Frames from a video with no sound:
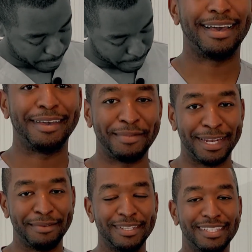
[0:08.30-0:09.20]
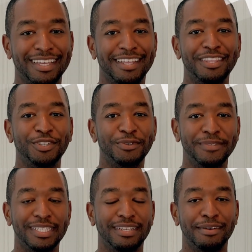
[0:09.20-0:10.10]
Hi, my name is Kenneth
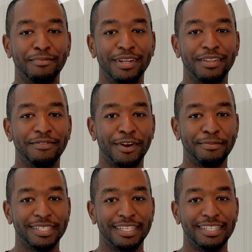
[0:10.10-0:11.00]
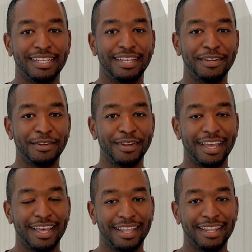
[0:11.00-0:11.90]
Jones. I'm one of the pharmacists here
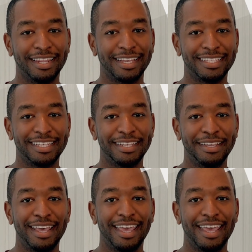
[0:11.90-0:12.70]
at Legacy,